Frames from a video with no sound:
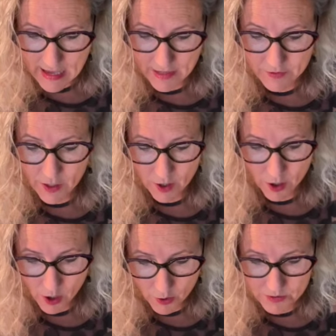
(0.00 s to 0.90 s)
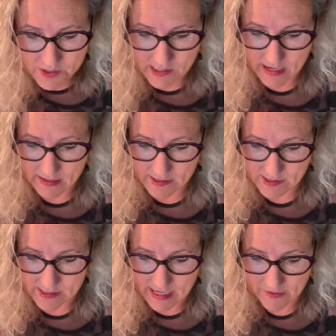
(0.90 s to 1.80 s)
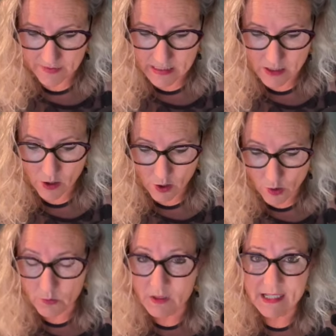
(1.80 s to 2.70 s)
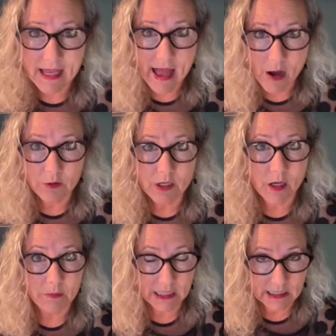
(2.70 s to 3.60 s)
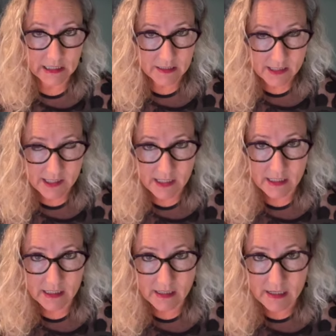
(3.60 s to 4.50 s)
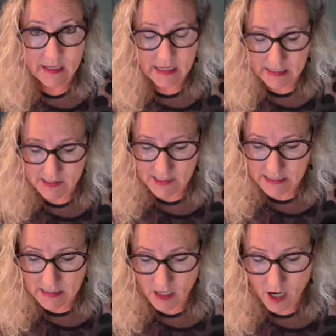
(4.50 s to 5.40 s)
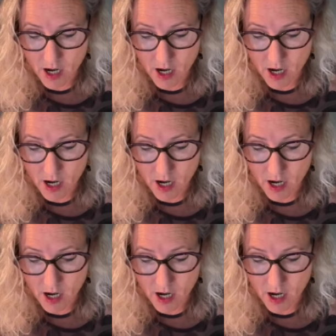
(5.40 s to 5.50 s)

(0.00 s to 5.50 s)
And the host says that the only outcome he can see is the